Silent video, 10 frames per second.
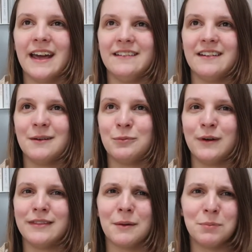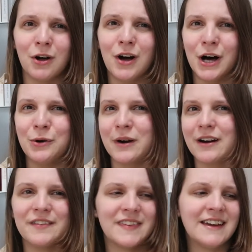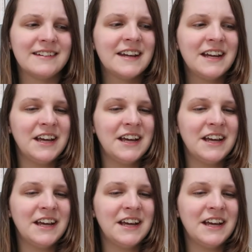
end up with a plot hole where I said